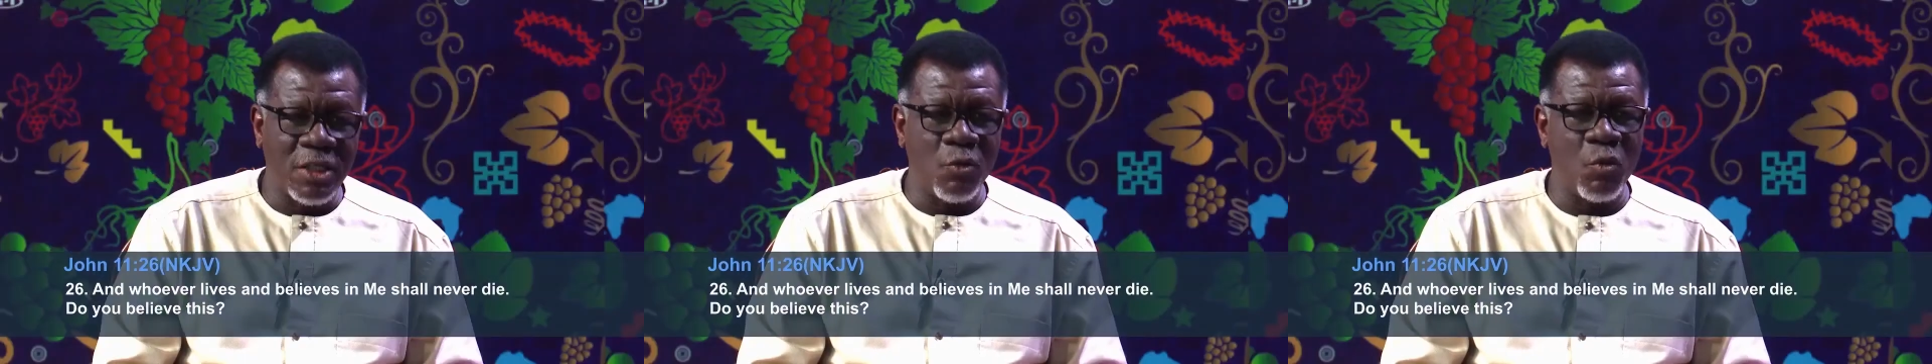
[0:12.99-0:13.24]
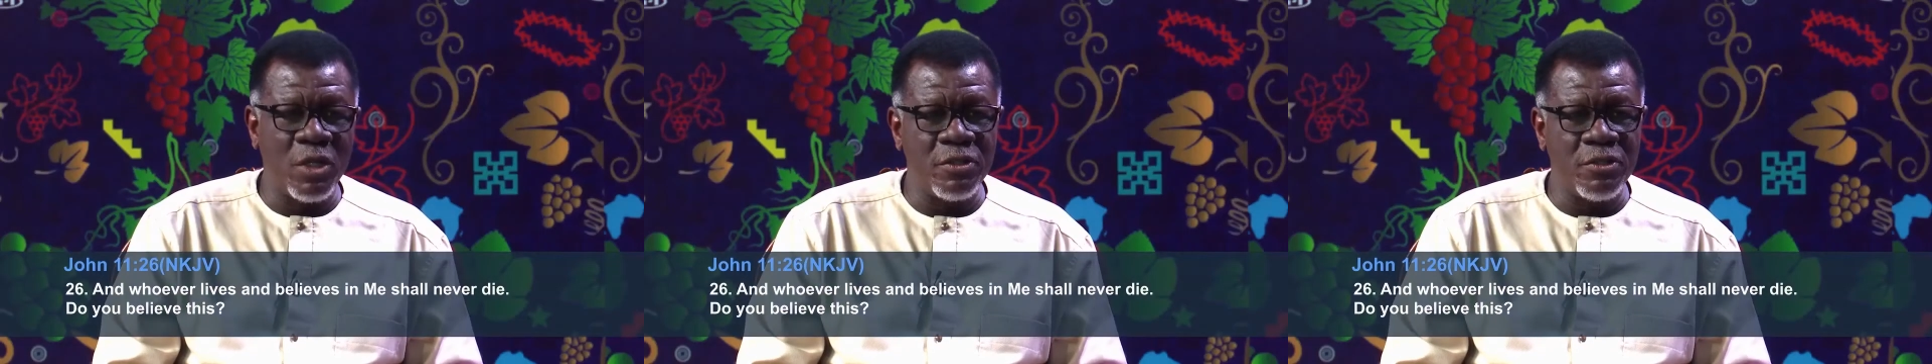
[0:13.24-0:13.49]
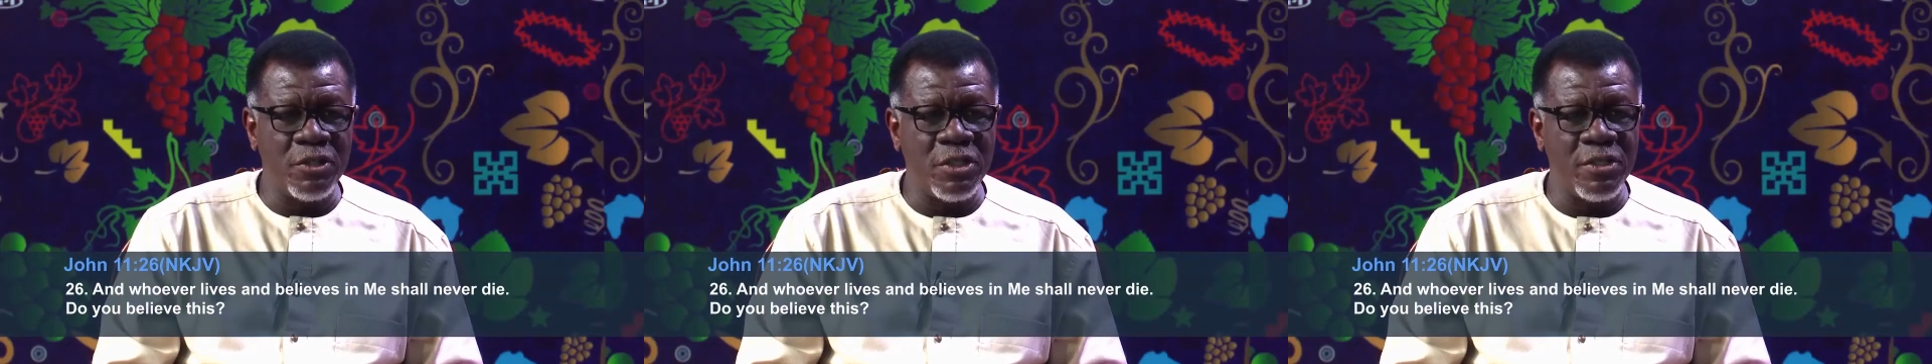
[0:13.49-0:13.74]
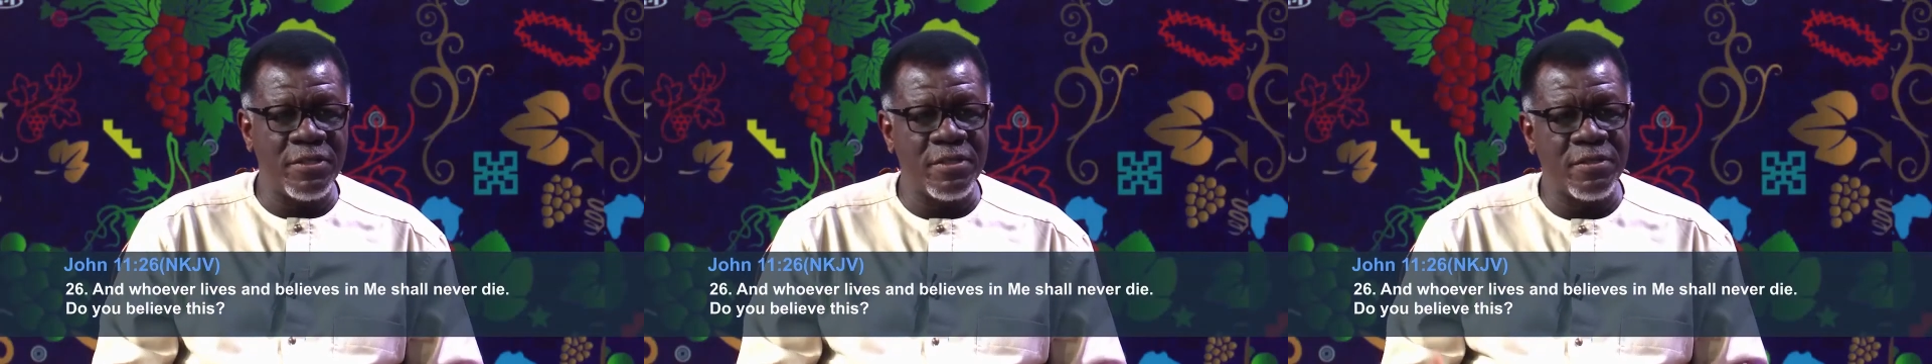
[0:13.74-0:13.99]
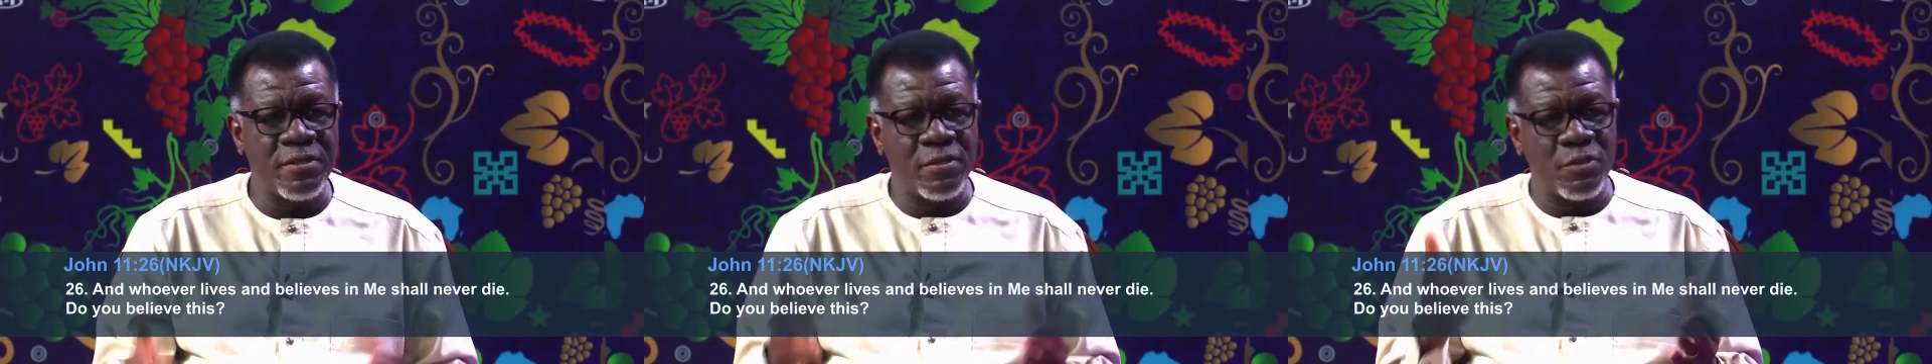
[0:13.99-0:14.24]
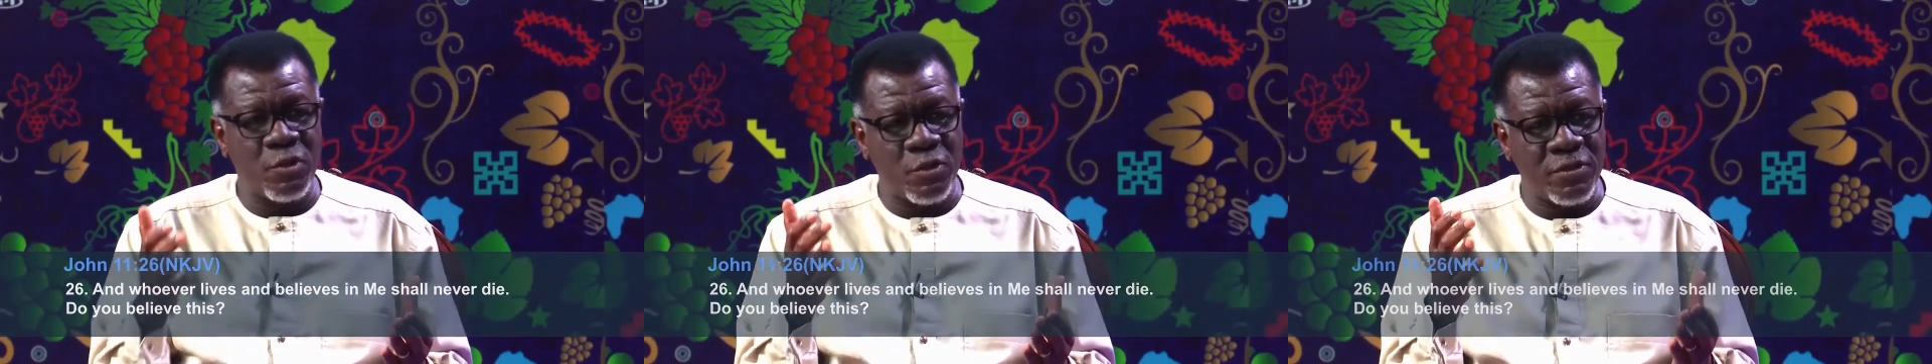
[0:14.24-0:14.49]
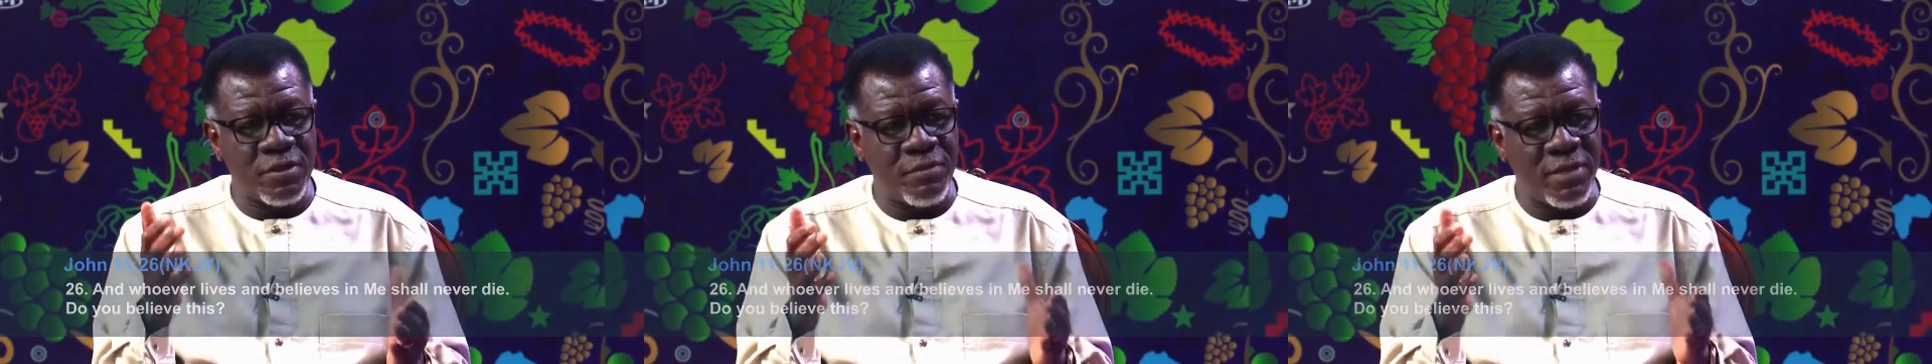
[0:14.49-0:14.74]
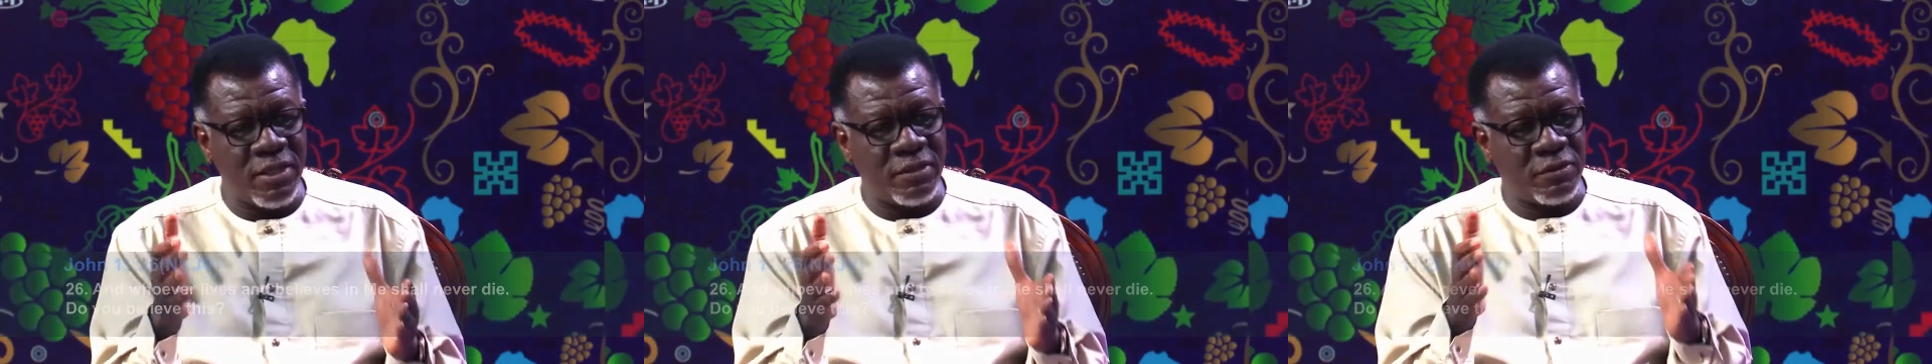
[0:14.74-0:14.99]
Well, Jesus talks
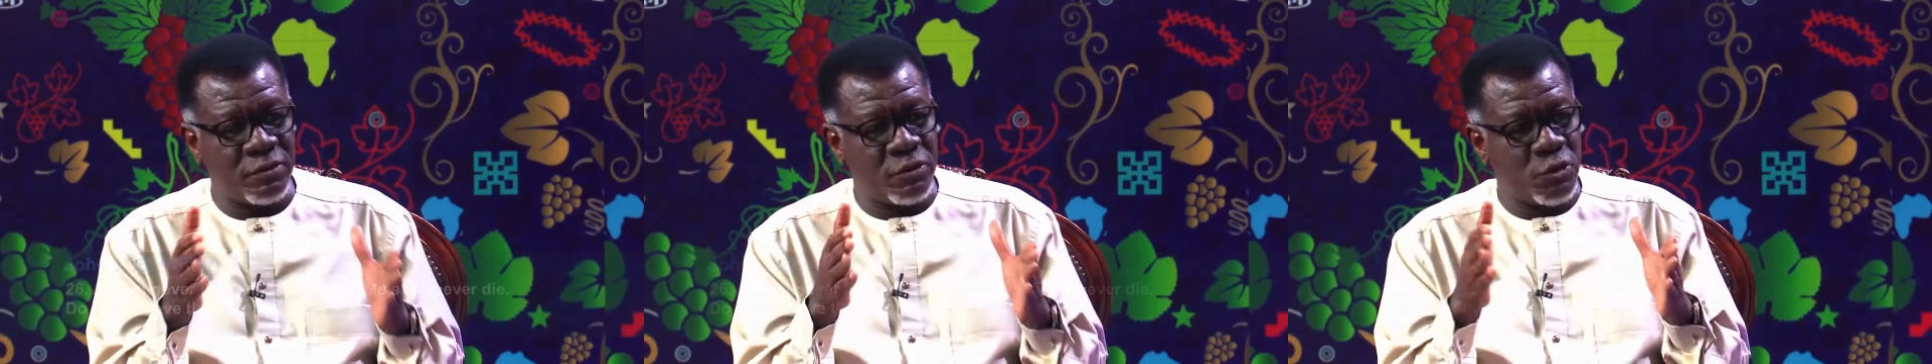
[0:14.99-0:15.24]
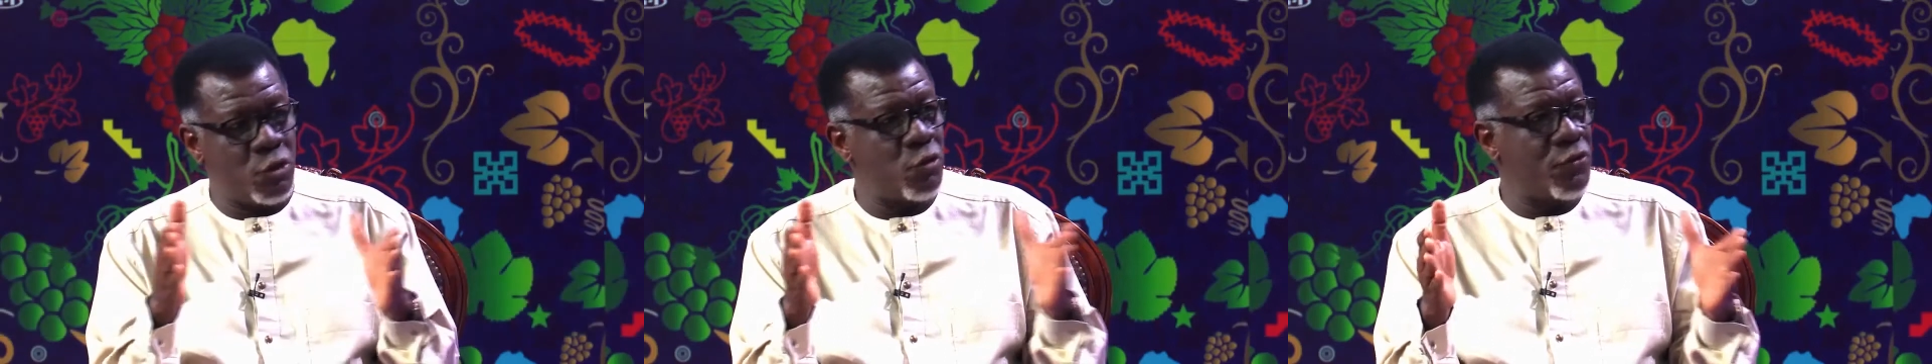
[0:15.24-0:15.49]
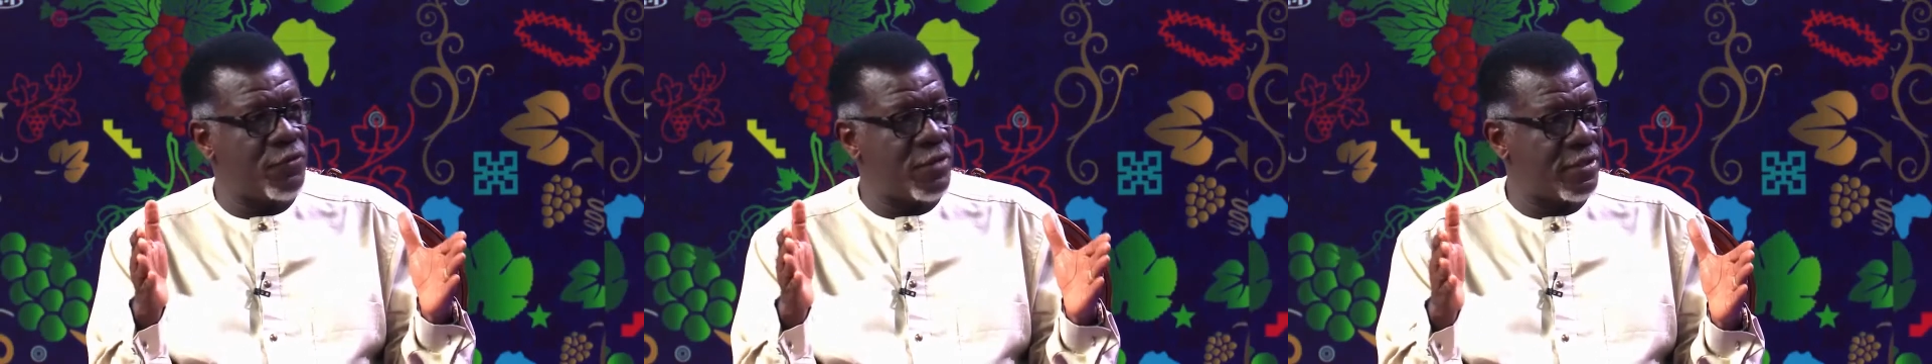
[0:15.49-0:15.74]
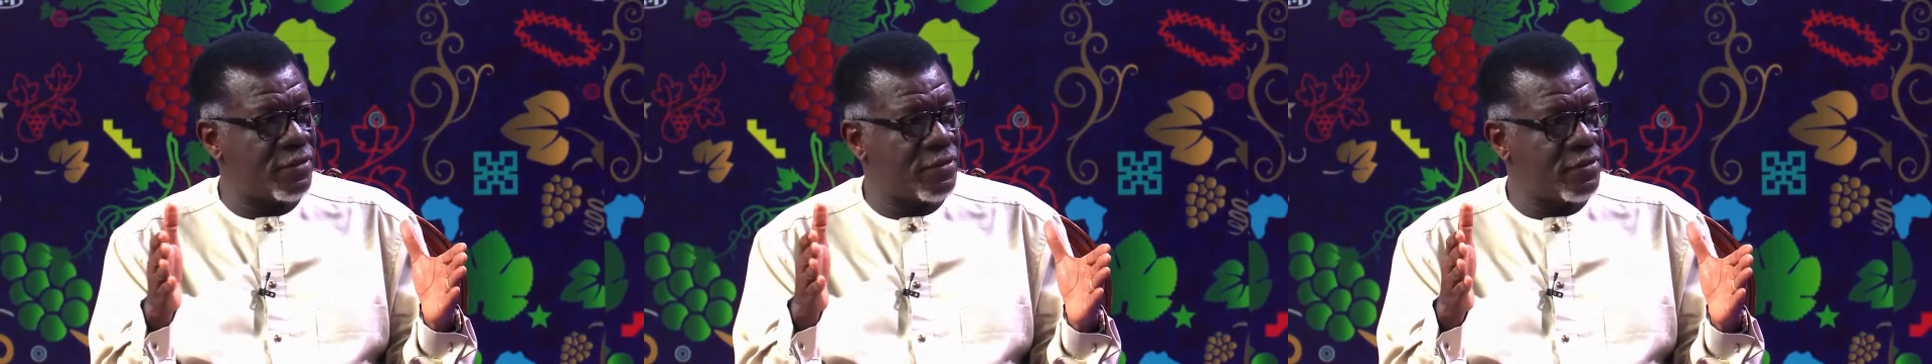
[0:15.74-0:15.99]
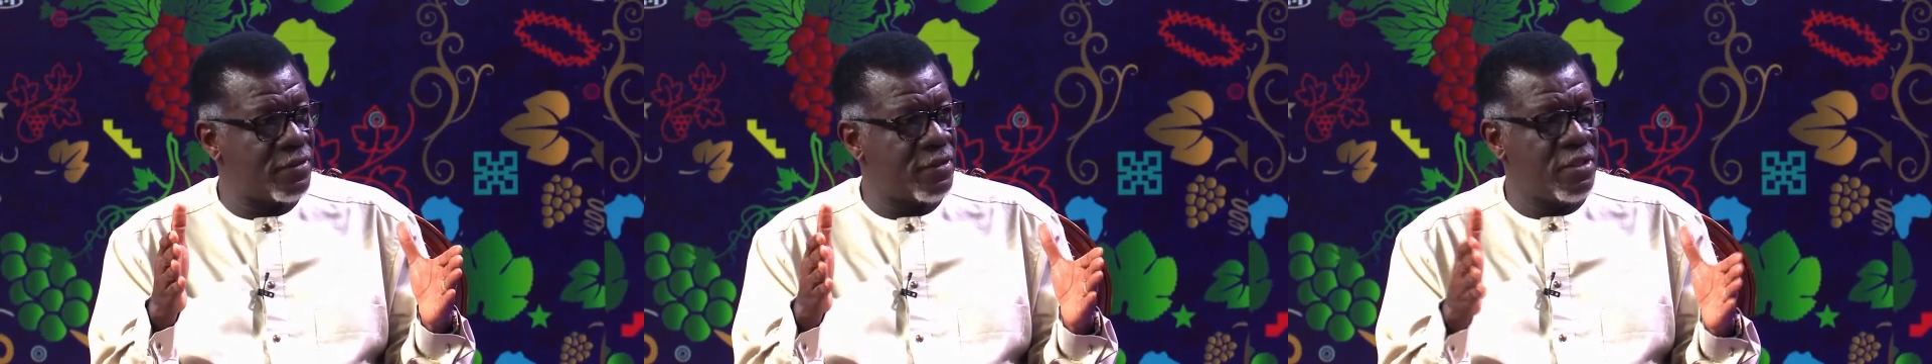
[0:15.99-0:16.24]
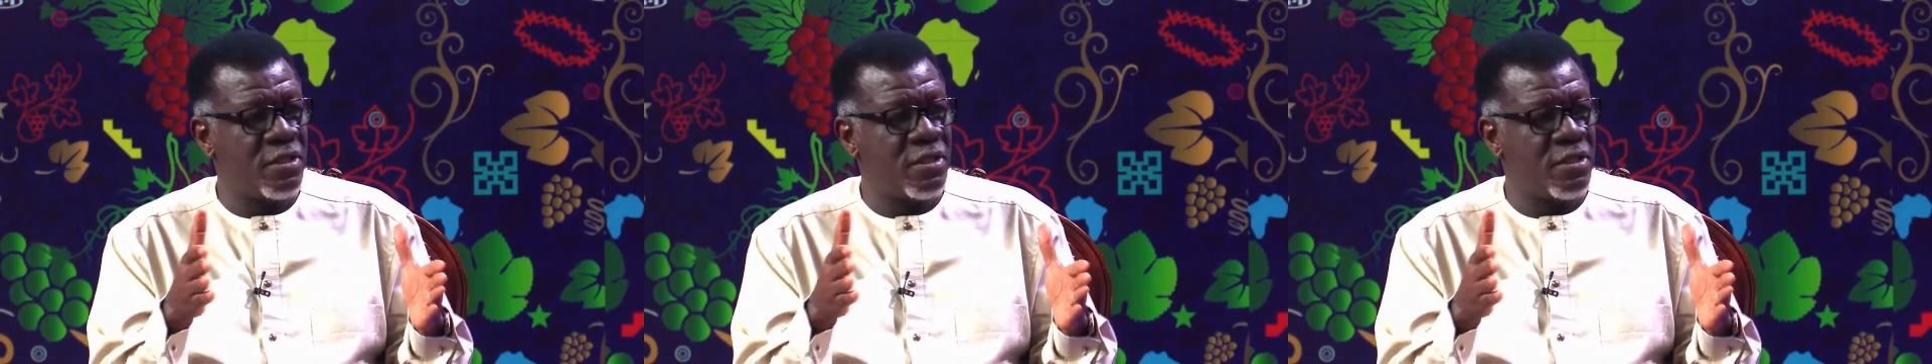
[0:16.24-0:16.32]
about two things